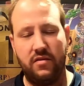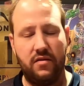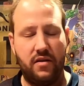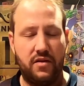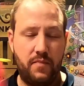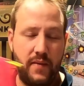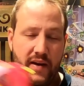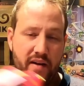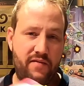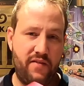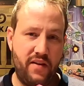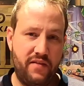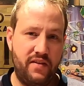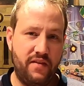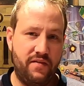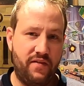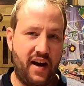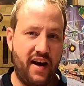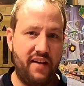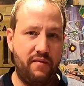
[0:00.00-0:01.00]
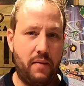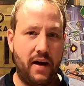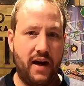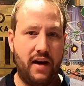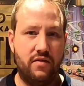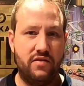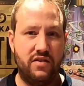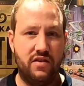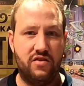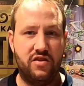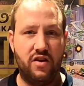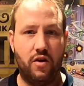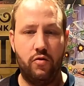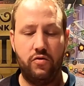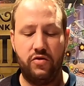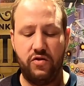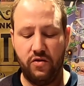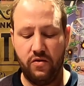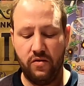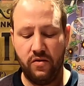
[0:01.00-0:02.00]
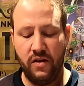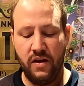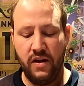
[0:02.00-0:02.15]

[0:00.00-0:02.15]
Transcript: I spent fifty-five pounds in total.